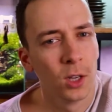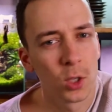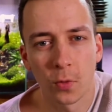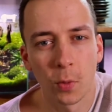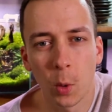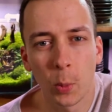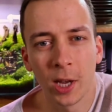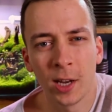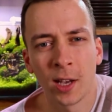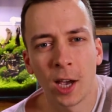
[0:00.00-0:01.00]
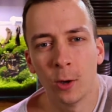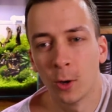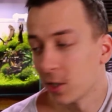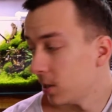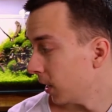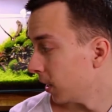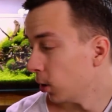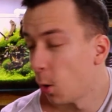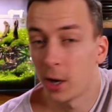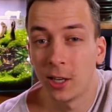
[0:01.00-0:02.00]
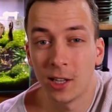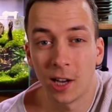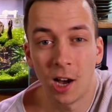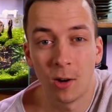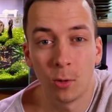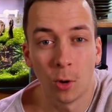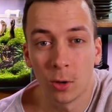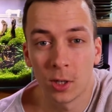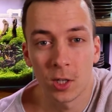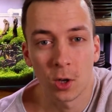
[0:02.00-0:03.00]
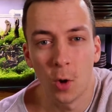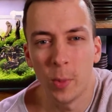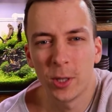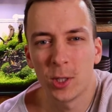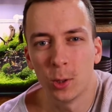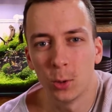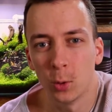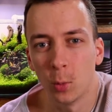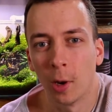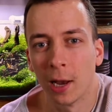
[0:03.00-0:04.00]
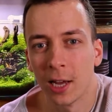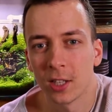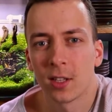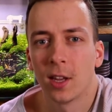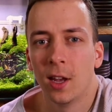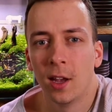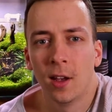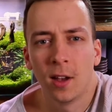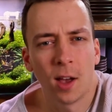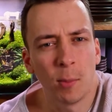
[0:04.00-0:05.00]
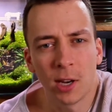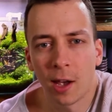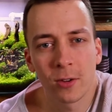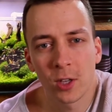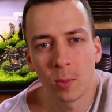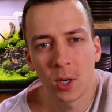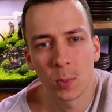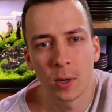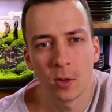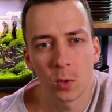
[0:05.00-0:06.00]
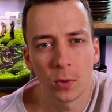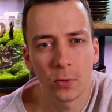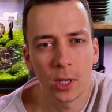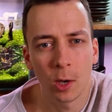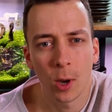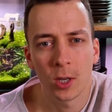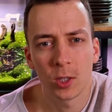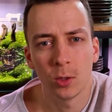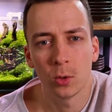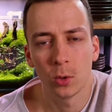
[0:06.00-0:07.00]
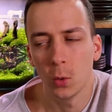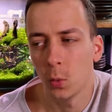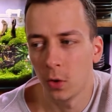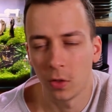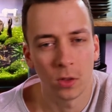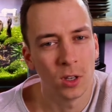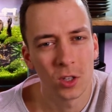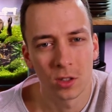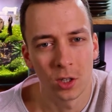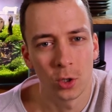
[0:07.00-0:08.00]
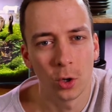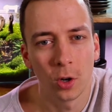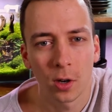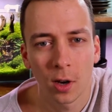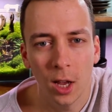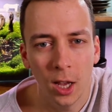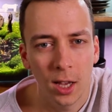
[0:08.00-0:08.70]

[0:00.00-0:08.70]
So from the beginning, I honestly had no idea how long this homemade CO2 would last. I mean, I have some experience with DIY CO2 with yeast and sugar.